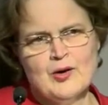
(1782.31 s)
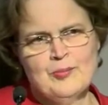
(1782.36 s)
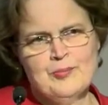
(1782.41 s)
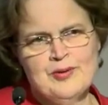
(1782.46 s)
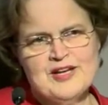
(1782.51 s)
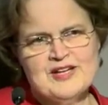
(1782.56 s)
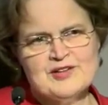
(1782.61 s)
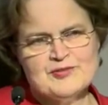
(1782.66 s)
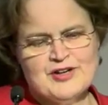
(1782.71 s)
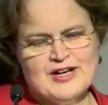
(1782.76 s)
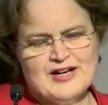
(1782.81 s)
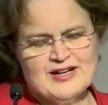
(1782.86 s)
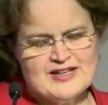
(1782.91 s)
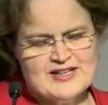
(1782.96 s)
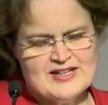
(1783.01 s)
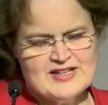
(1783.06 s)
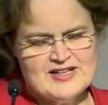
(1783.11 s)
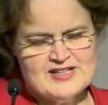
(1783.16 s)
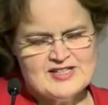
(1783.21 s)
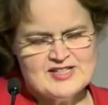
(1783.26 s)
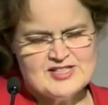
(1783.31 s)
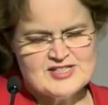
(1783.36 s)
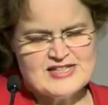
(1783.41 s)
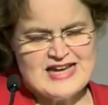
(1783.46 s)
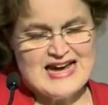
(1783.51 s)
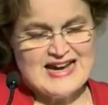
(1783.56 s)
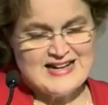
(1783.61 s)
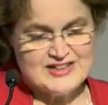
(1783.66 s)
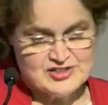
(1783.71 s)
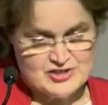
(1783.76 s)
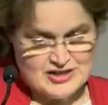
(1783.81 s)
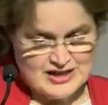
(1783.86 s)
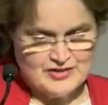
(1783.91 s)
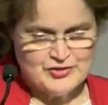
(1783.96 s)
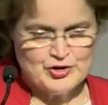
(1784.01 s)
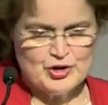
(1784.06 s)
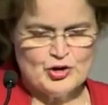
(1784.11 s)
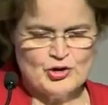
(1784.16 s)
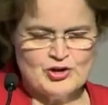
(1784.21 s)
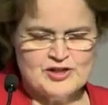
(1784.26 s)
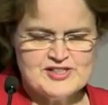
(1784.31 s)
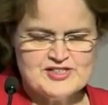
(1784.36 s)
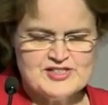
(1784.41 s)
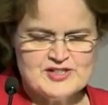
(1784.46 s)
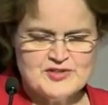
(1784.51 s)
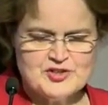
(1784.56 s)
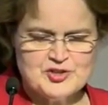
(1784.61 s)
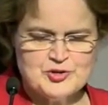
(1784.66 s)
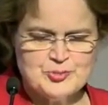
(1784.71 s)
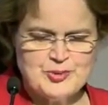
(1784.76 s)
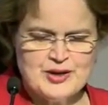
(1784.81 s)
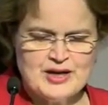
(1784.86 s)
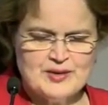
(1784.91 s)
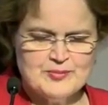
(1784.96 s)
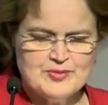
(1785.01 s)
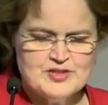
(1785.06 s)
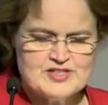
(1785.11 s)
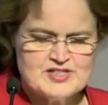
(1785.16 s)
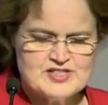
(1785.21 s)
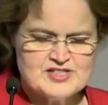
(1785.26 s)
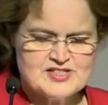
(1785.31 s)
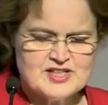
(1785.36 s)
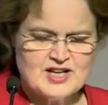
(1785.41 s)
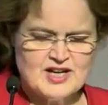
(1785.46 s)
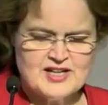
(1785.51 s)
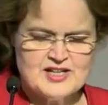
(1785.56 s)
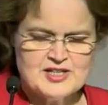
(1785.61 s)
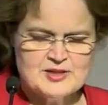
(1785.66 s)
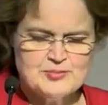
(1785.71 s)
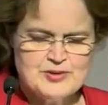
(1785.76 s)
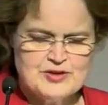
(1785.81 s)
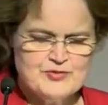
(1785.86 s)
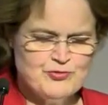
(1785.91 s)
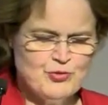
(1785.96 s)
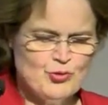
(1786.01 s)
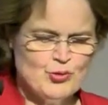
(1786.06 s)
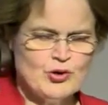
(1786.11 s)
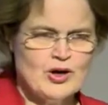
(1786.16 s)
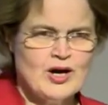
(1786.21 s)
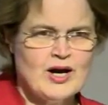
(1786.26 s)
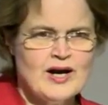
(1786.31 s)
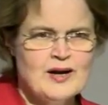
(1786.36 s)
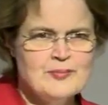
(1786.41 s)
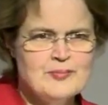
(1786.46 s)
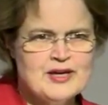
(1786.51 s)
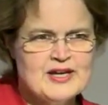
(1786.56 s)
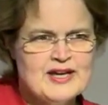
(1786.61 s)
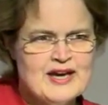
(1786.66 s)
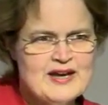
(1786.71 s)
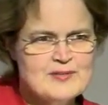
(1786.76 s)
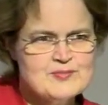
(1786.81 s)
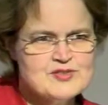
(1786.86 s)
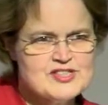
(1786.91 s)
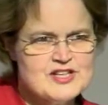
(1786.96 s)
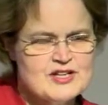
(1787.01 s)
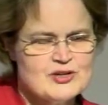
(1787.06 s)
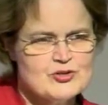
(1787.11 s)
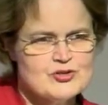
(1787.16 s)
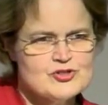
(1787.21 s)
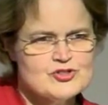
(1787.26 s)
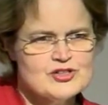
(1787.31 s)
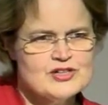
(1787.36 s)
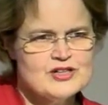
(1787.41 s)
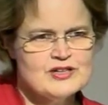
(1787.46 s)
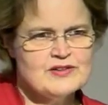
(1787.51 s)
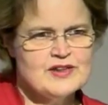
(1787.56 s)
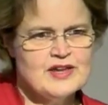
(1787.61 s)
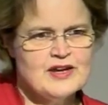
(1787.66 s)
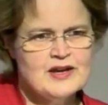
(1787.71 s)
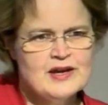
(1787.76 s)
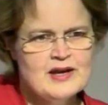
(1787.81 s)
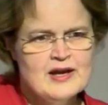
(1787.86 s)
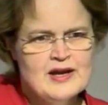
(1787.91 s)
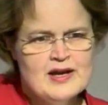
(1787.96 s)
Peter Varghese and other colleagues in the department decided before I became secretary that